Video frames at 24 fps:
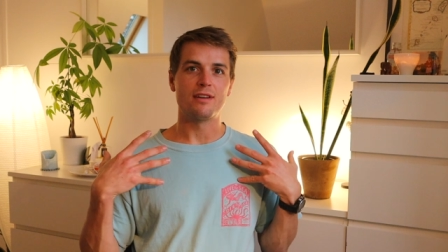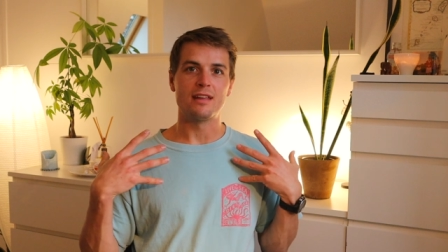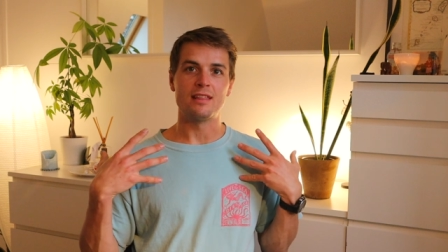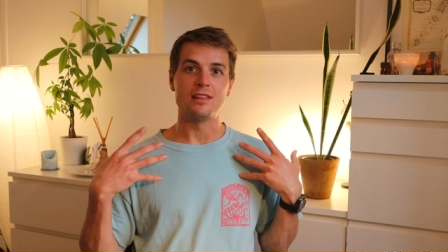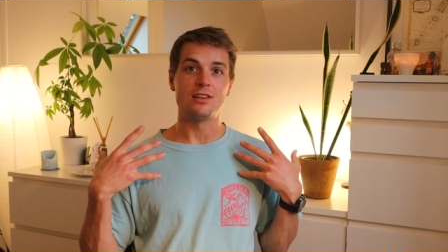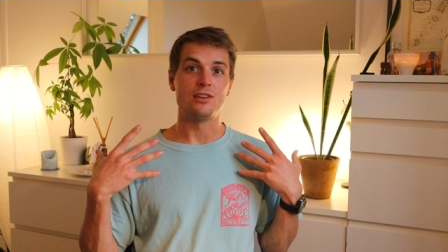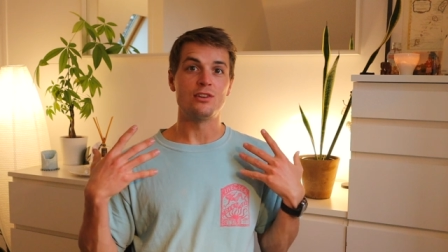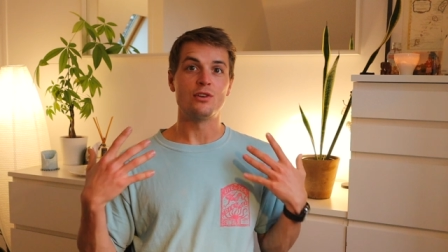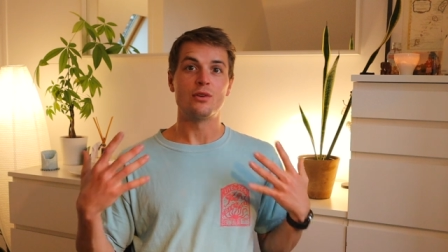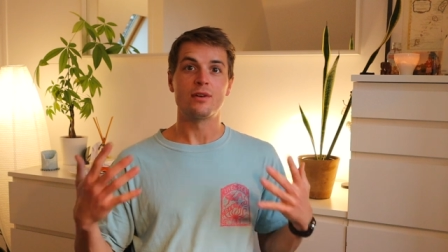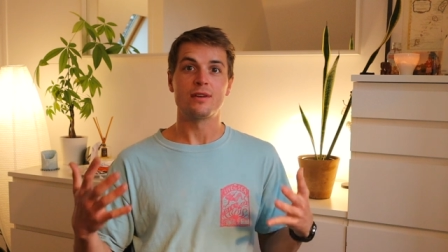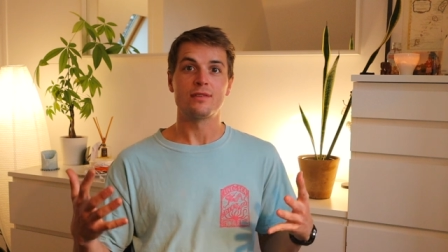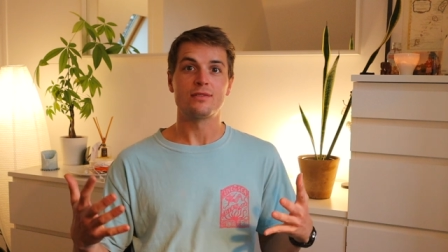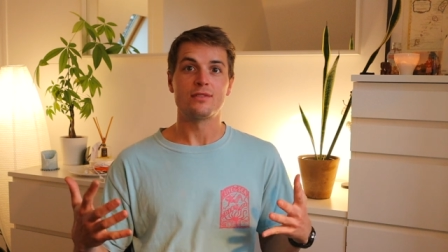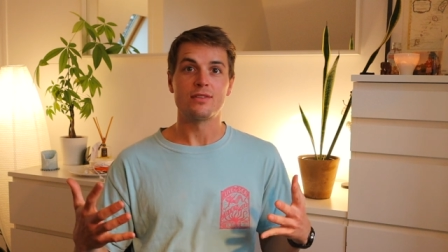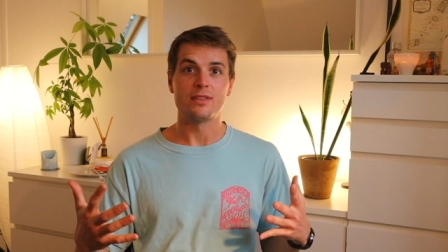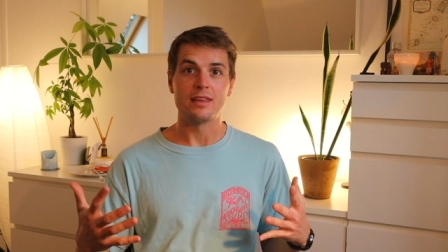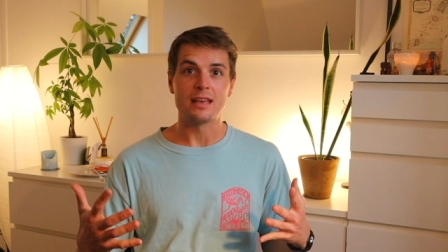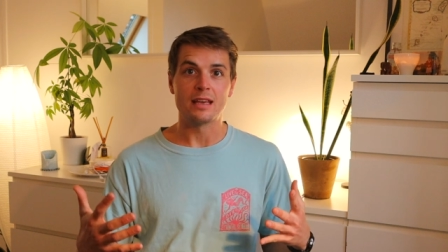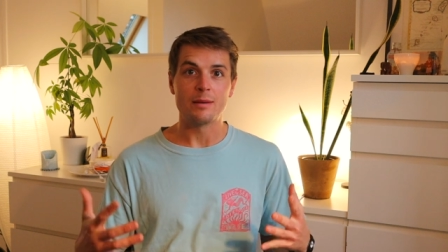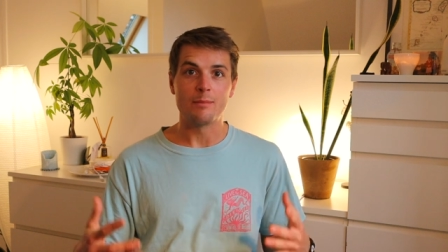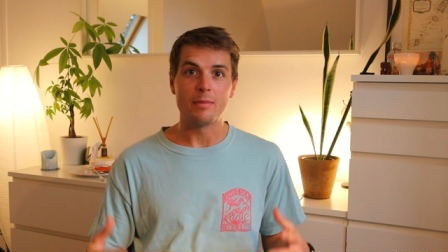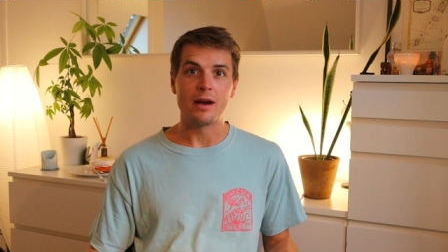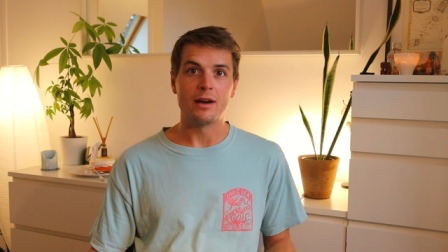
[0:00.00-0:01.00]
and that you don't have to
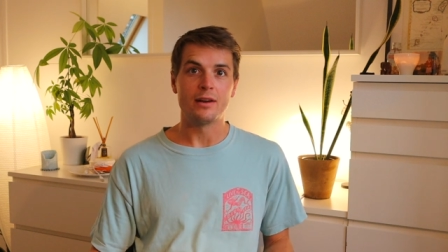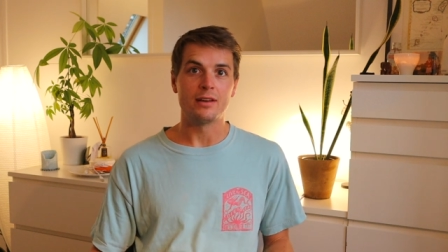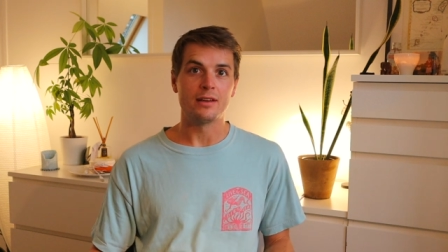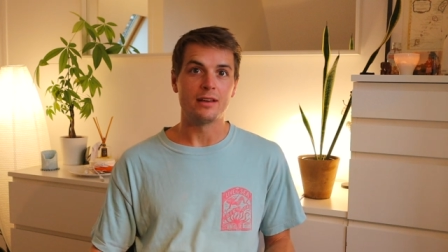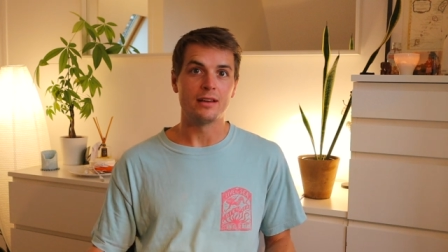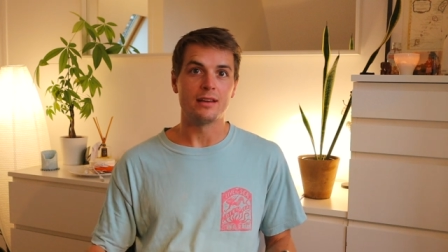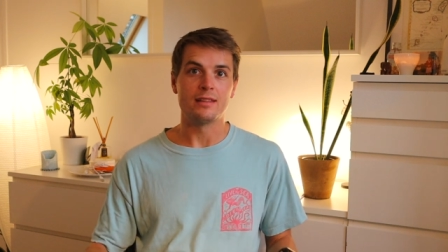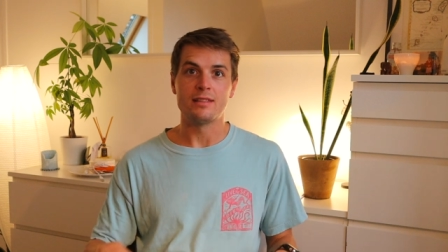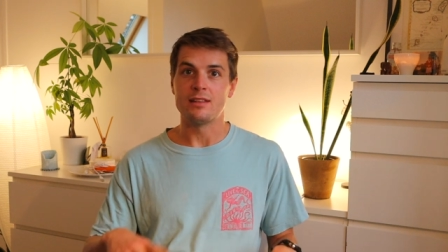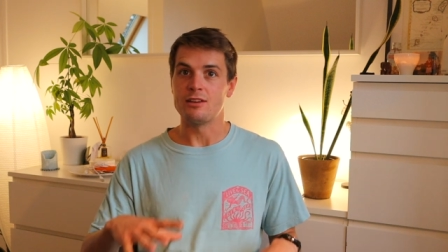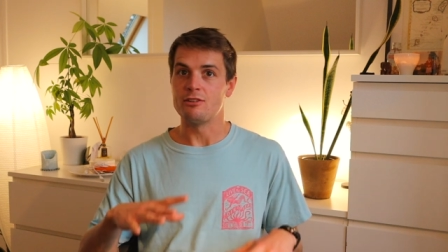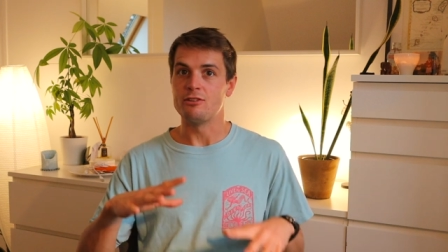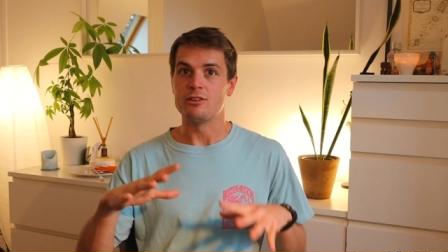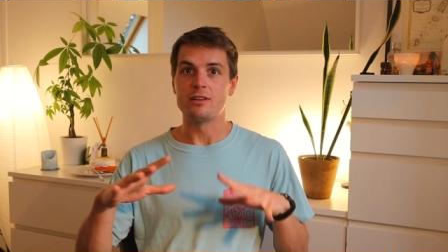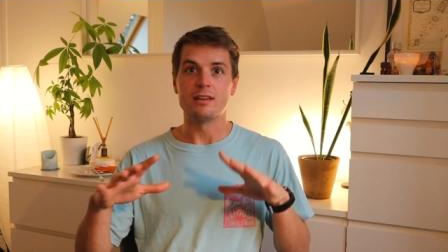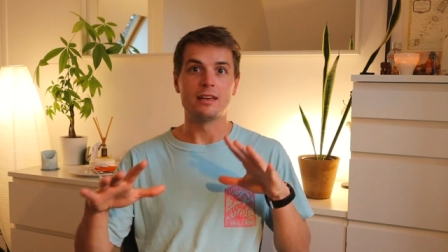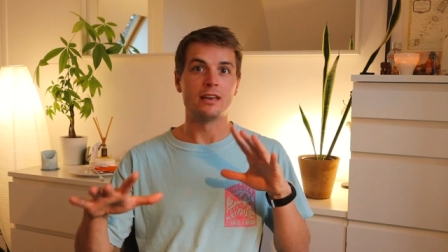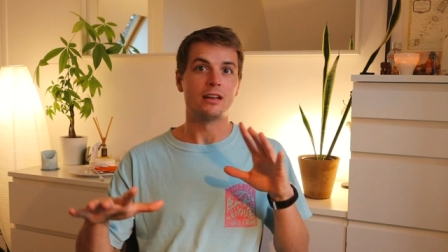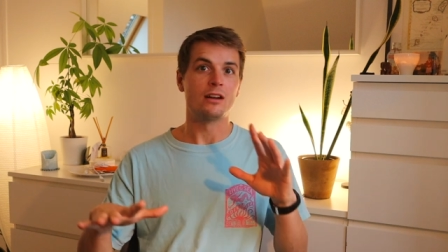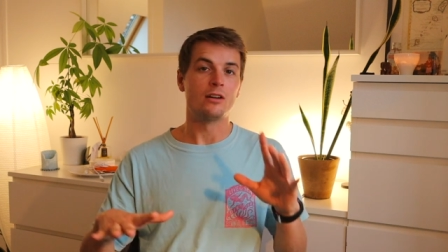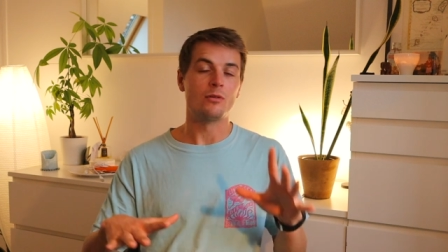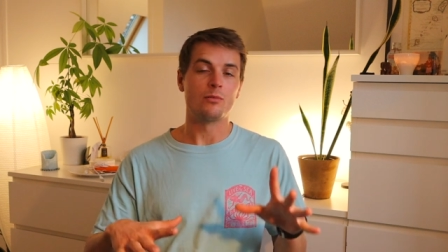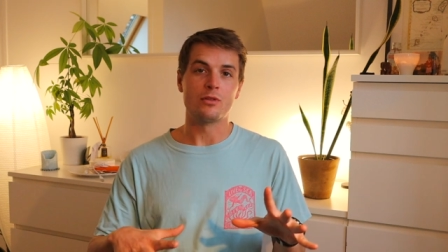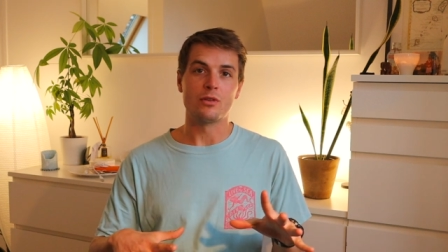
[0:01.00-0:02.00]
think about it, and that you can
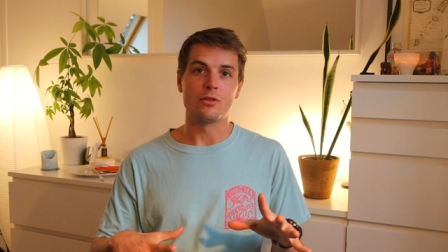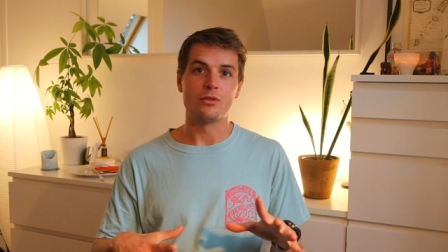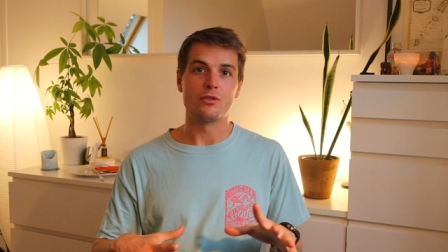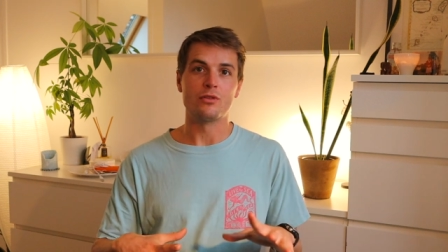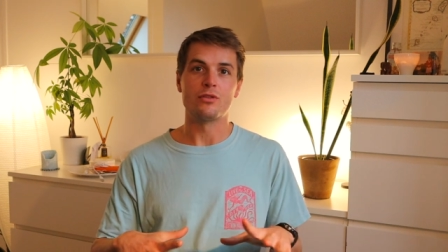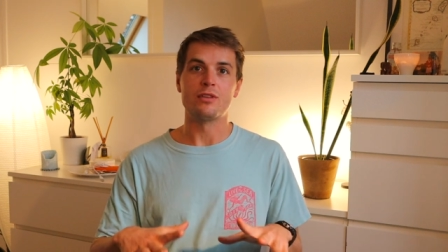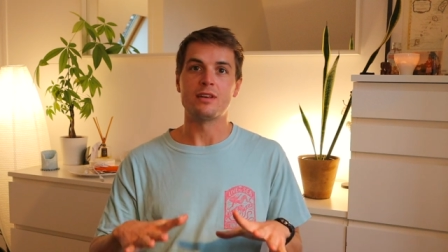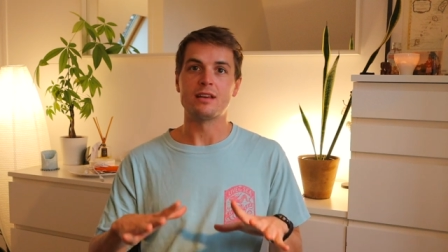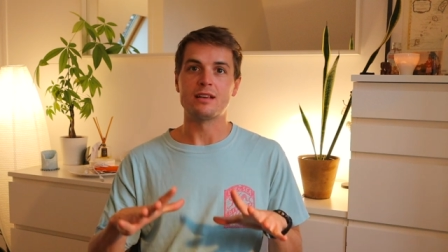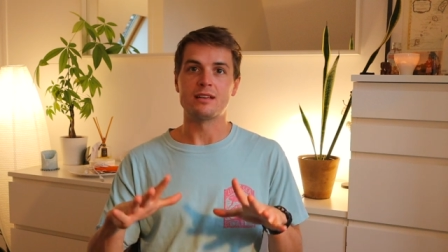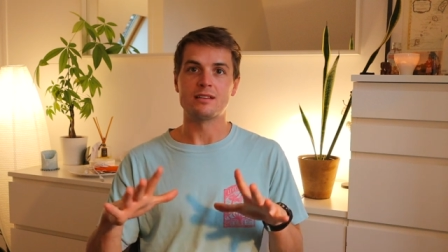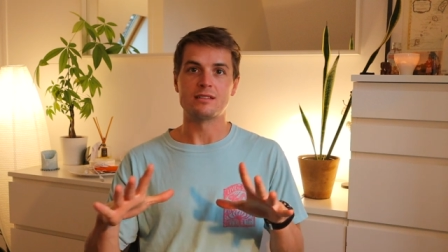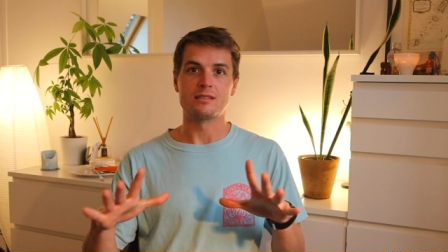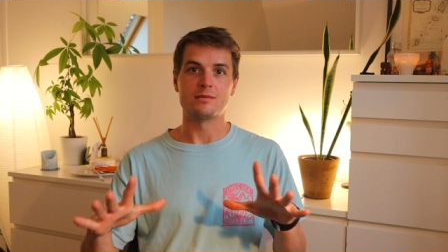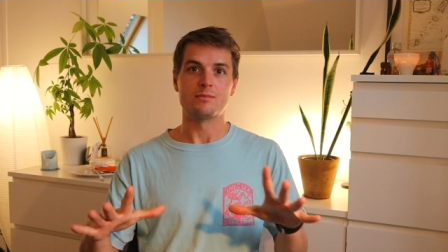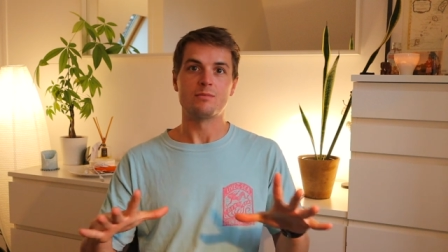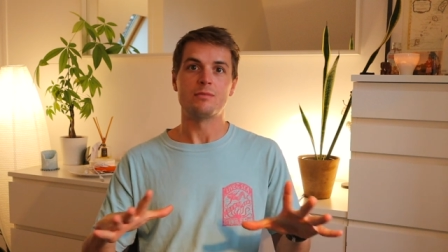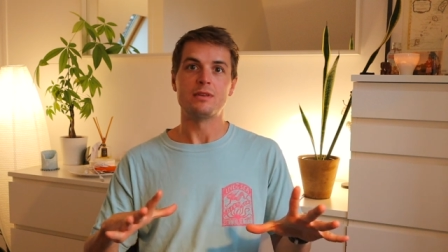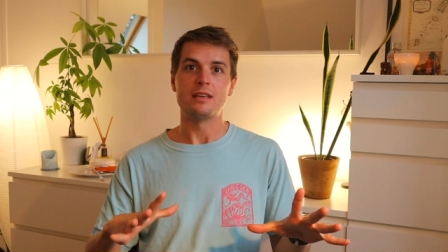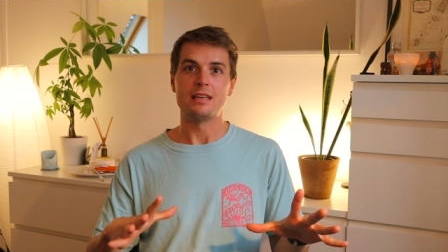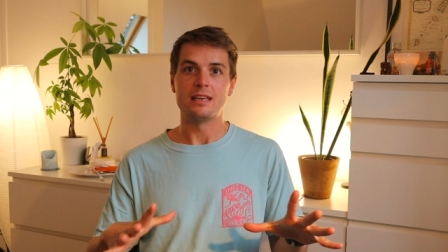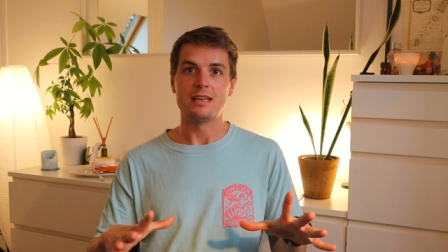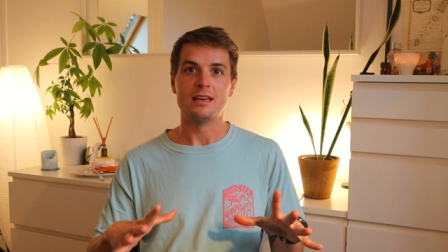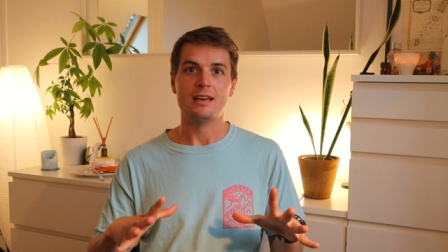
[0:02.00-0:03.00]
get on with other things and
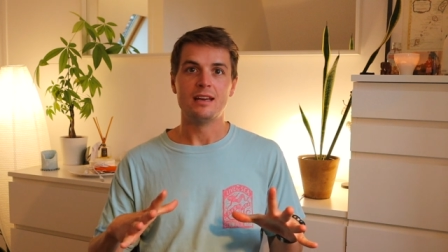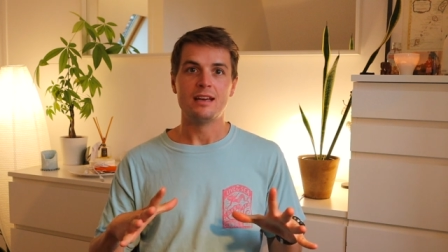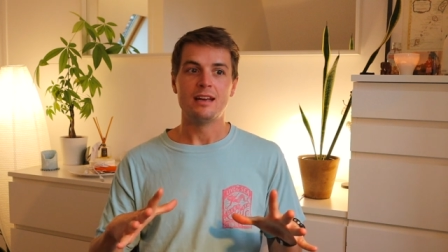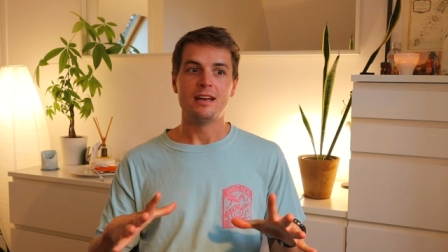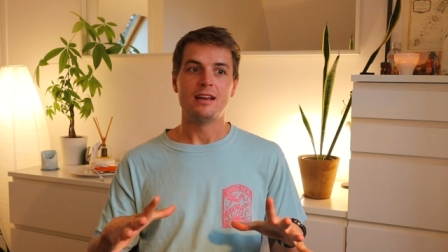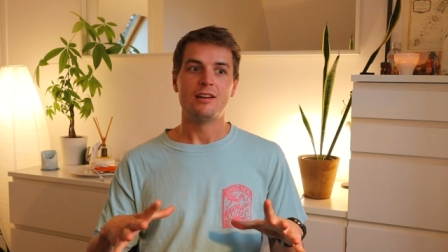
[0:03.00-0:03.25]
be